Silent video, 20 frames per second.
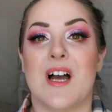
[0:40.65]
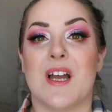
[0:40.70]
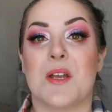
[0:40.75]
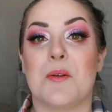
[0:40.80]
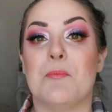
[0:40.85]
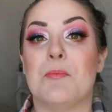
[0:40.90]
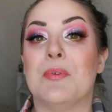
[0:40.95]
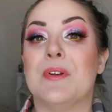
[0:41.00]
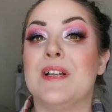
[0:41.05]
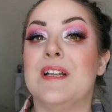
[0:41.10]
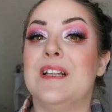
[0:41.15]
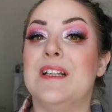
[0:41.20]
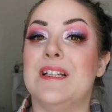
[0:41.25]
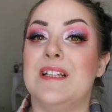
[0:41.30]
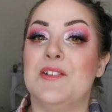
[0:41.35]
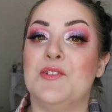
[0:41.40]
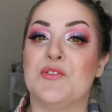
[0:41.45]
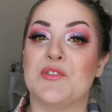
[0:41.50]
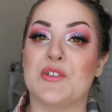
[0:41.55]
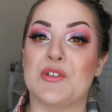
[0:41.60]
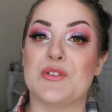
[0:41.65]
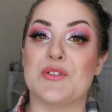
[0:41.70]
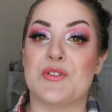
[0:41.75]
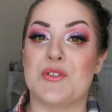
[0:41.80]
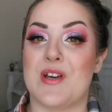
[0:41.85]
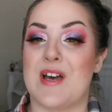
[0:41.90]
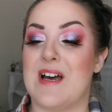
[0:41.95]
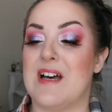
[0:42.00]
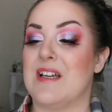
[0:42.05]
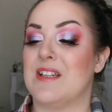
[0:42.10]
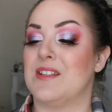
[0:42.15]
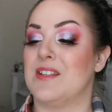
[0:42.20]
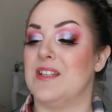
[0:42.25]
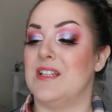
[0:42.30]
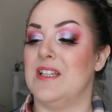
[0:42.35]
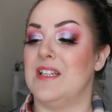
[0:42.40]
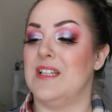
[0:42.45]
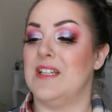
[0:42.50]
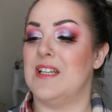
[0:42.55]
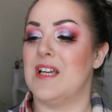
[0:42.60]
I completely forgot to add
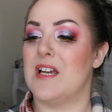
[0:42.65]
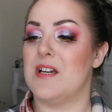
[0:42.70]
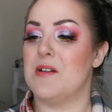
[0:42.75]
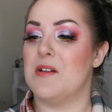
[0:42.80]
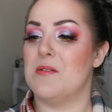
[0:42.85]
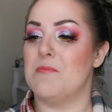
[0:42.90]
the